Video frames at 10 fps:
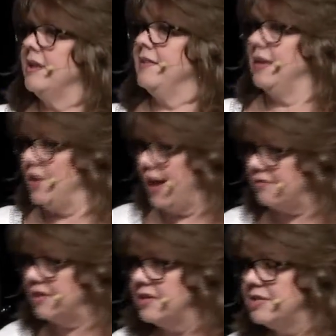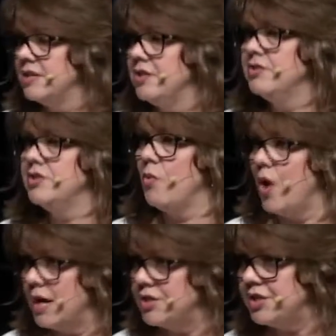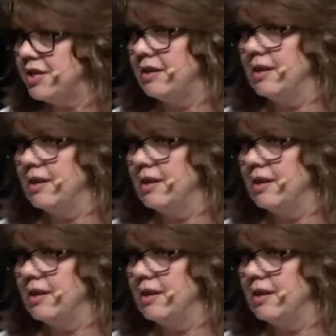and then you have to continue to watch it.